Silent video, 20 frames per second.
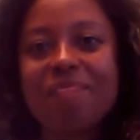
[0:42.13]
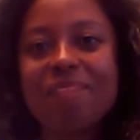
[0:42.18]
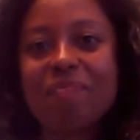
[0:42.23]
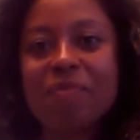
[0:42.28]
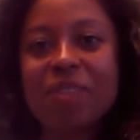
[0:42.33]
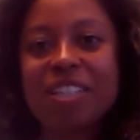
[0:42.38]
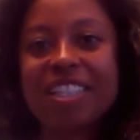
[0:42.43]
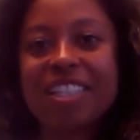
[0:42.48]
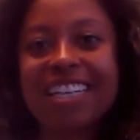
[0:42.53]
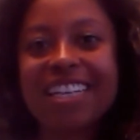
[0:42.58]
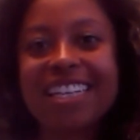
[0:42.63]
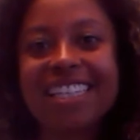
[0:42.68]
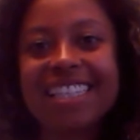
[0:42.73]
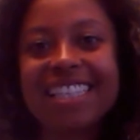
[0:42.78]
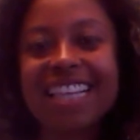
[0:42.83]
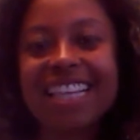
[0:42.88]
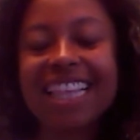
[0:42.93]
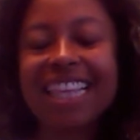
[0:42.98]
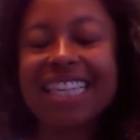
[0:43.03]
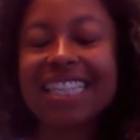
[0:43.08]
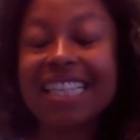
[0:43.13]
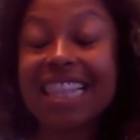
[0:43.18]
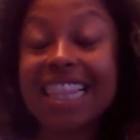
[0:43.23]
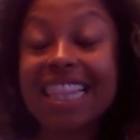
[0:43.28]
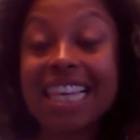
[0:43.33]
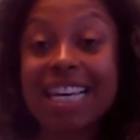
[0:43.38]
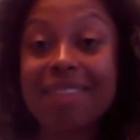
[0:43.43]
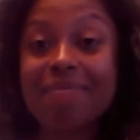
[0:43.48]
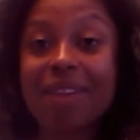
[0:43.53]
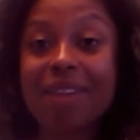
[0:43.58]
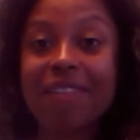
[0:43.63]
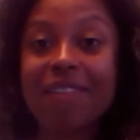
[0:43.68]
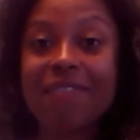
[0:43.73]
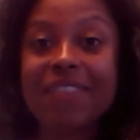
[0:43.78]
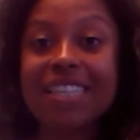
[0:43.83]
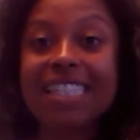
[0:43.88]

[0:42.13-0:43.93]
which is the theme of